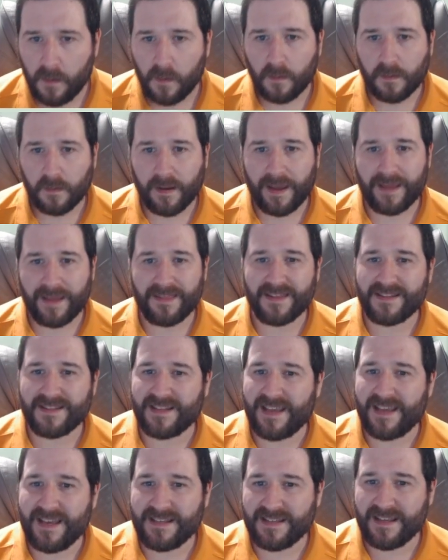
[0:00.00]
Okay, this
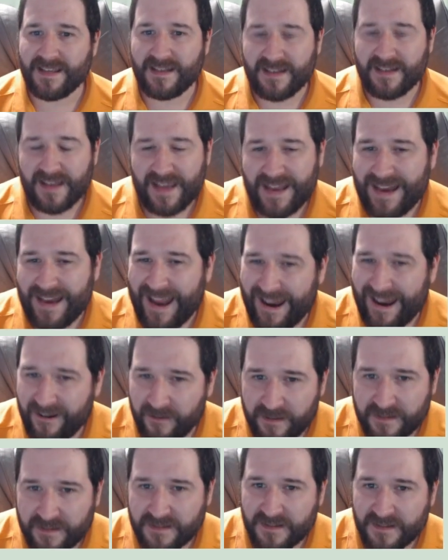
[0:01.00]
isn't
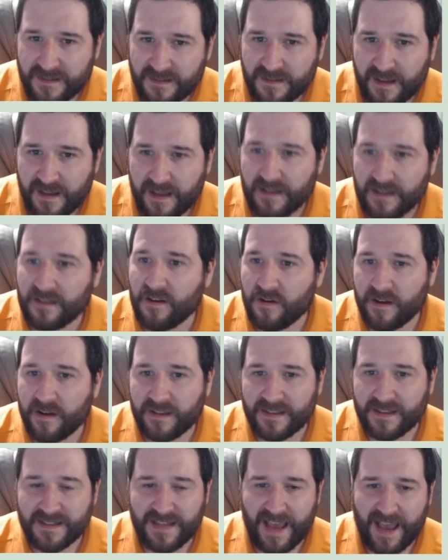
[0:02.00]
inherent in
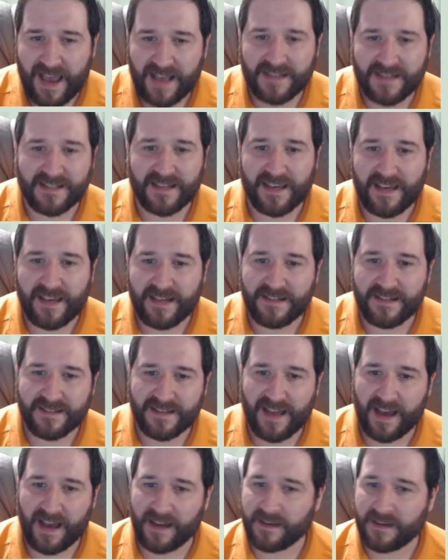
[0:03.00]
learning the task. It is
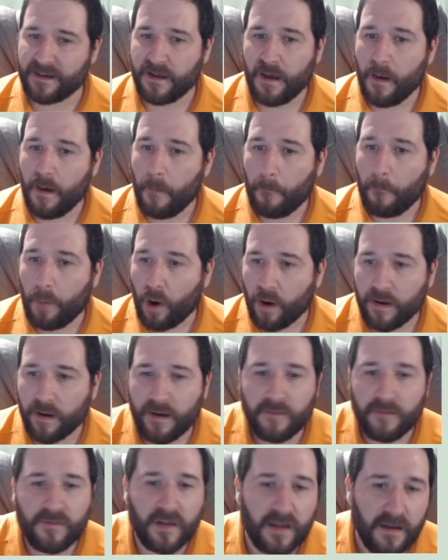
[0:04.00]
not part
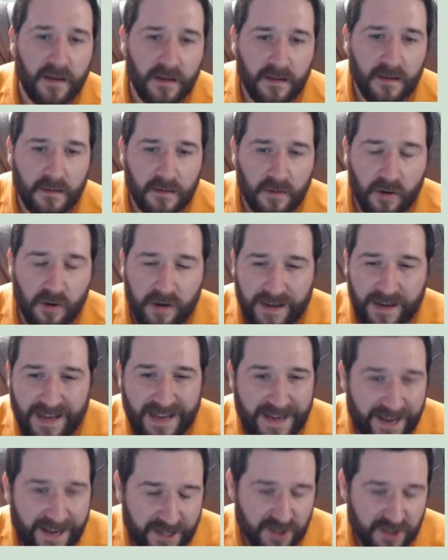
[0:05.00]
of the learning
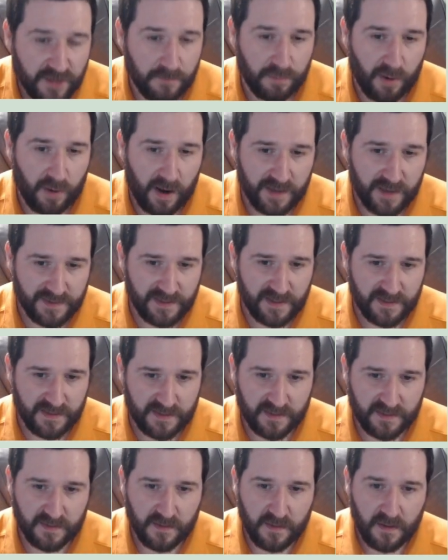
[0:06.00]
connection
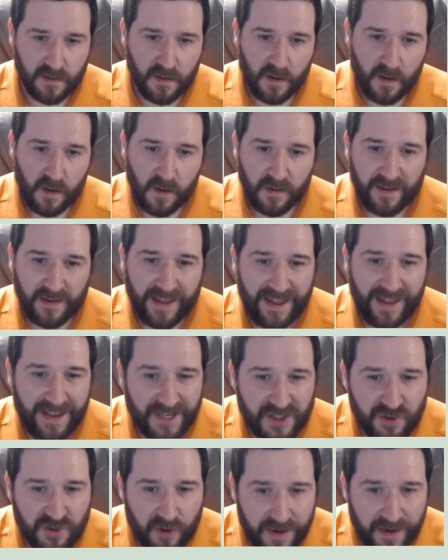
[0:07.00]
process. Okay,
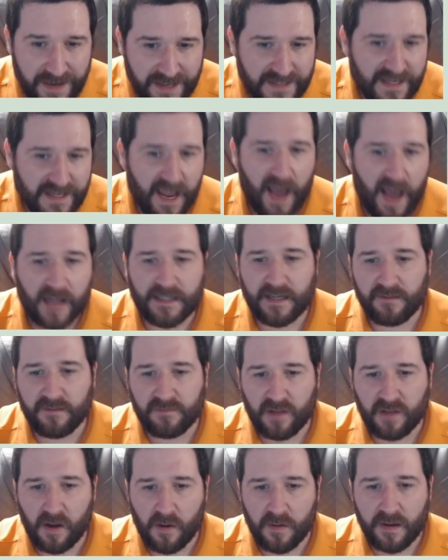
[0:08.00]
extraneous
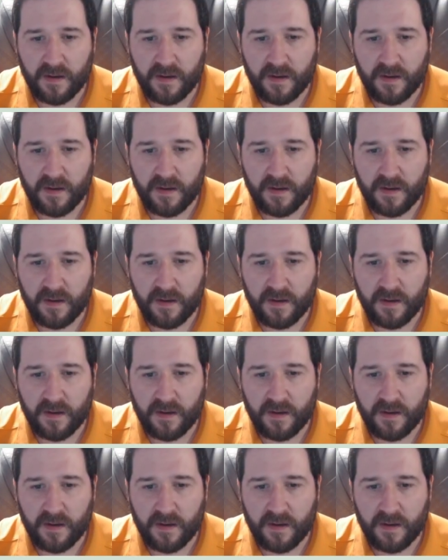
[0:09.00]
cognitive load